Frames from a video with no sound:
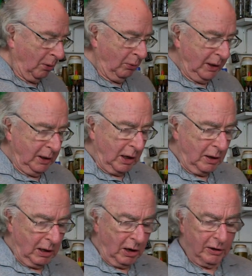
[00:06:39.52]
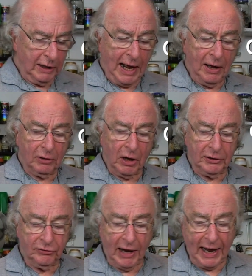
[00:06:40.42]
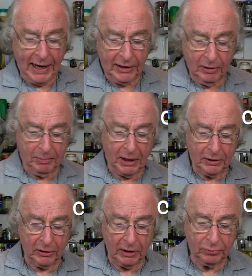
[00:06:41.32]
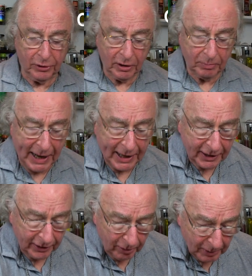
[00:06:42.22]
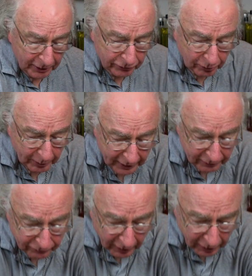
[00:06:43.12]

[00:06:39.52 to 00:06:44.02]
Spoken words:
We are now going to add the butter and put it back in the microwave.